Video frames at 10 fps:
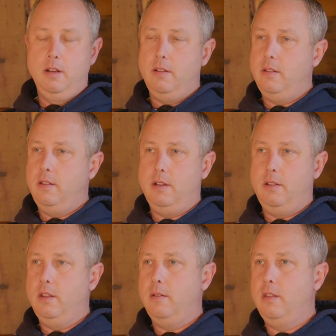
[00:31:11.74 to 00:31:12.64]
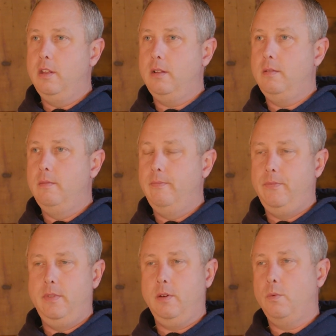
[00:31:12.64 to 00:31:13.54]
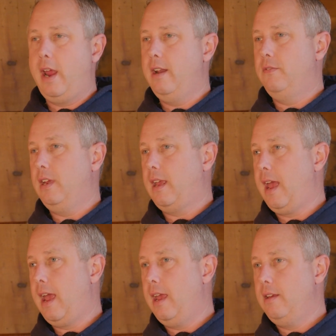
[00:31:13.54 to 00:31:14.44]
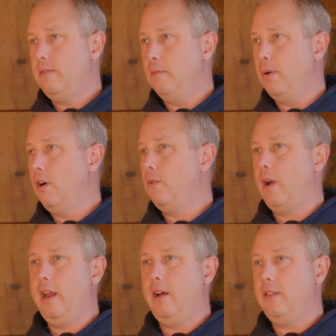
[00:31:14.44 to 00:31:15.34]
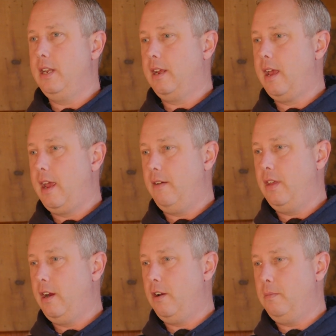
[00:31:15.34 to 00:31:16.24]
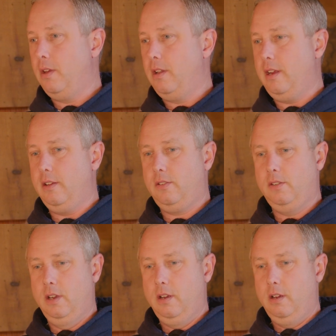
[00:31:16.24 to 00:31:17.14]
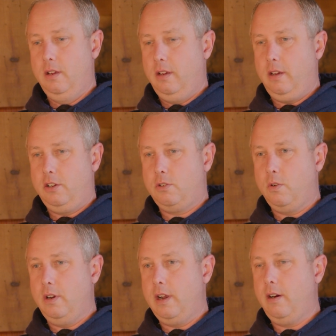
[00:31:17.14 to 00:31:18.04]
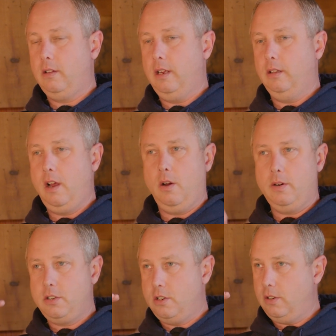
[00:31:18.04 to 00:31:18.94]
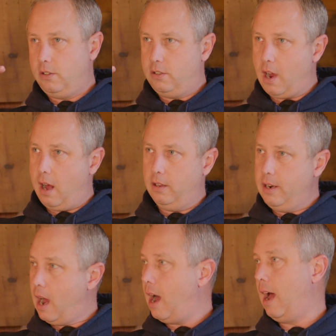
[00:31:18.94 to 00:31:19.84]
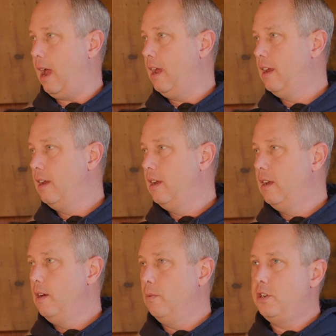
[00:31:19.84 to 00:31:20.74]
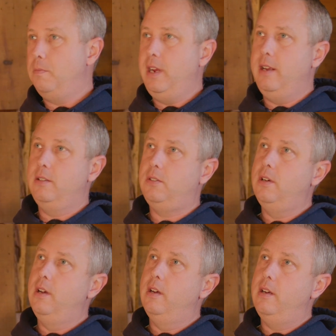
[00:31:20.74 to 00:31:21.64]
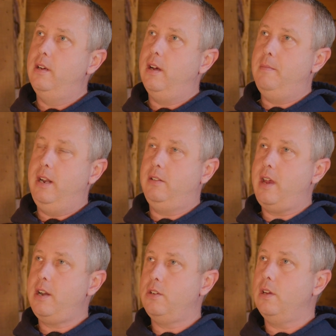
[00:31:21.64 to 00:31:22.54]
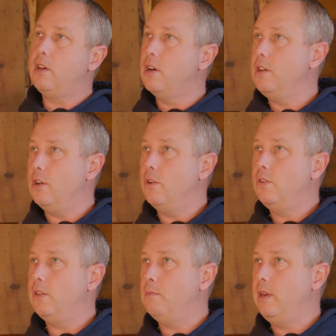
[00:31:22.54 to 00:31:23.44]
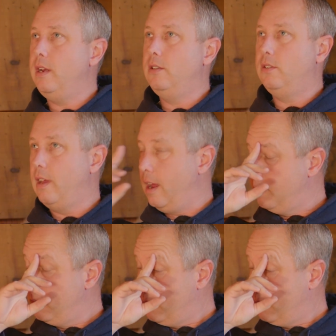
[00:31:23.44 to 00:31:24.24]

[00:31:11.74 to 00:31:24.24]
The rate of decay, the burn rate on the decay of the heritability is extraordinarily low. It's just solid high, which means, I mean, it's actually good news. It means that